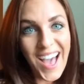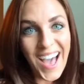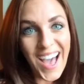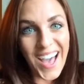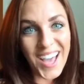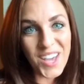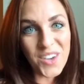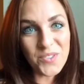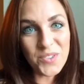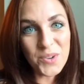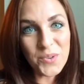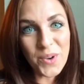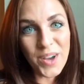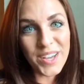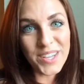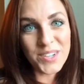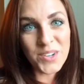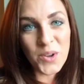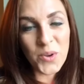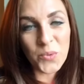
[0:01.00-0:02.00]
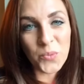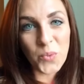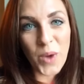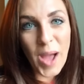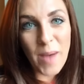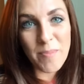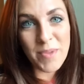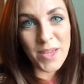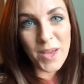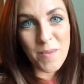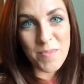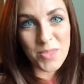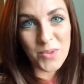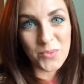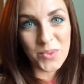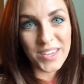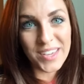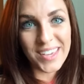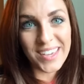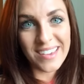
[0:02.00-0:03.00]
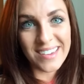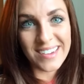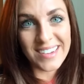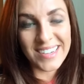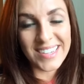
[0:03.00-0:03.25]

Hi everyone, wrapping up the week here